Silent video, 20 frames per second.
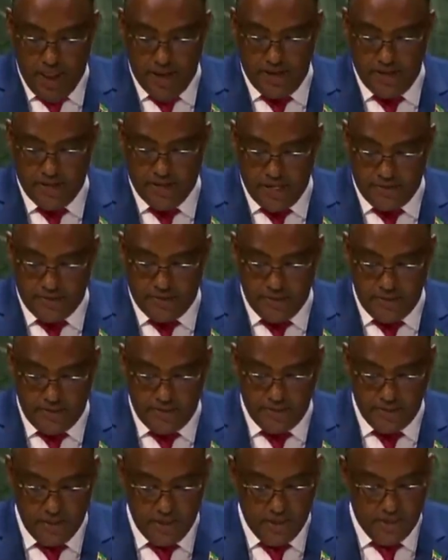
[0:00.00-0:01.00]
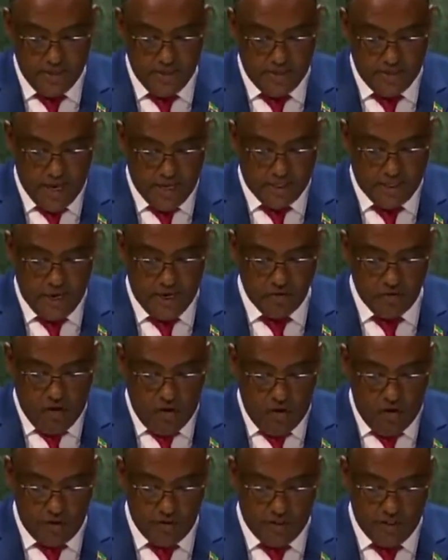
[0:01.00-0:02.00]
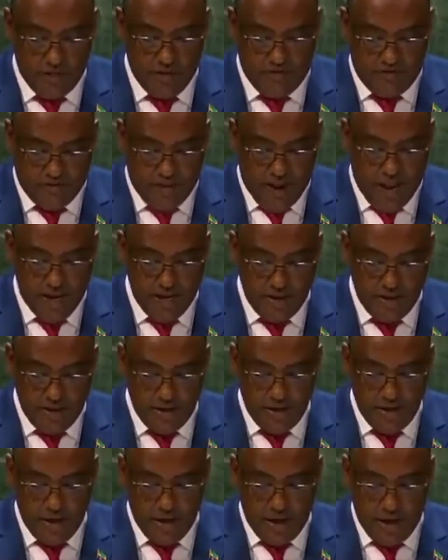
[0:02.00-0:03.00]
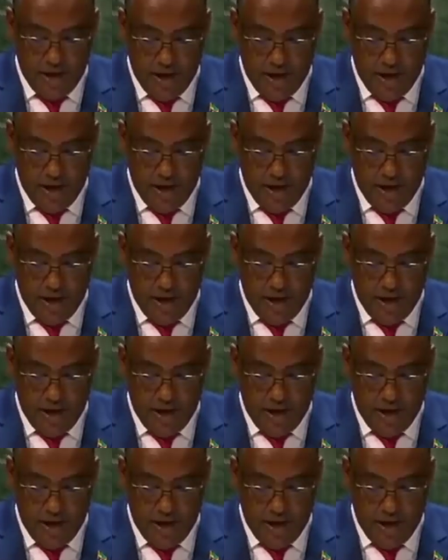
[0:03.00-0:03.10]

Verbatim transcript: and justice that has always defined